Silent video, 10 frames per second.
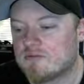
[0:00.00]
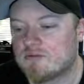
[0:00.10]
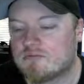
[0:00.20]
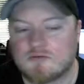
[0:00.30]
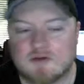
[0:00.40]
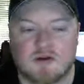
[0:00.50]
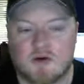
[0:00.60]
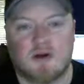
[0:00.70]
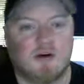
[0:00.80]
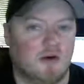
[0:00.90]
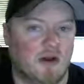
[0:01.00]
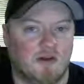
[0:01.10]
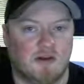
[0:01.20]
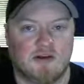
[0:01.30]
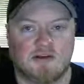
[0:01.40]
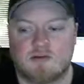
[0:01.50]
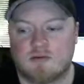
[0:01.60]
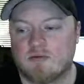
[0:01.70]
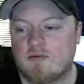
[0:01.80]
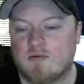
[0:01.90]
Just go ahead and go down the list.
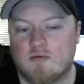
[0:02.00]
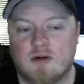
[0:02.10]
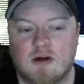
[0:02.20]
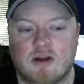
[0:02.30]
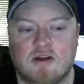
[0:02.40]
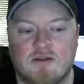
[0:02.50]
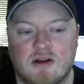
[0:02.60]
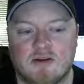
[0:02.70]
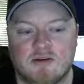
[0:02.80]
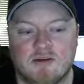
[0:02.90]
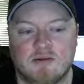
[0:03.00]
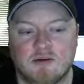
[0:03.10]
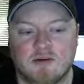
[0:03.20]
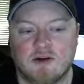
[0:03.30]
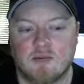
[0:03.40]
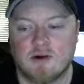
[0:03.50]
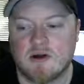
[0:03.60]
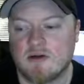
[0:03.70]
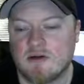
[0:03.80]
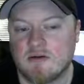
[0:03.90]
Well, I guess you can't see them because of how
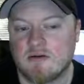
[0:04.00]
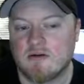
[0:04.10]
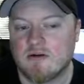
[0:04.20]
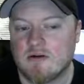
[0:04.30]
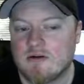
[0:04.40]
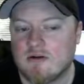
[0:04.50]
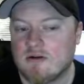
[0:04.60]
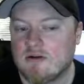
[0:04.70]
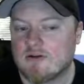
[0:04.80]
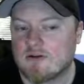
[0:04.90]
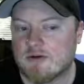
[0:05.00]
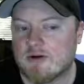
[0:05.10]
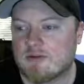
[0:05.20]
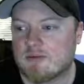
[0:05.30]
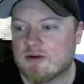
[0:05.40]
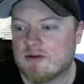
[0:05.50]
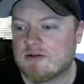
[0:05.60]
my screen is placed.